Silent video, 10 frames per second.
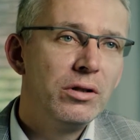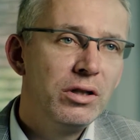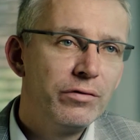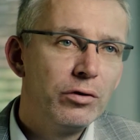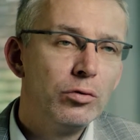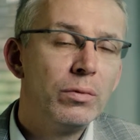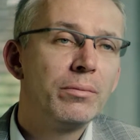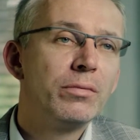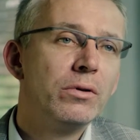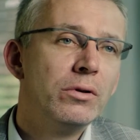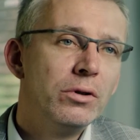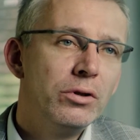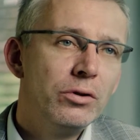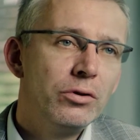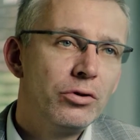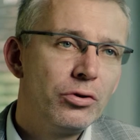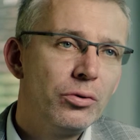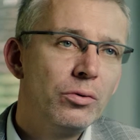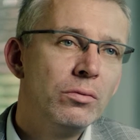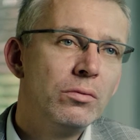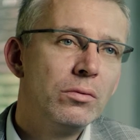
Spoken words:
nivolumab to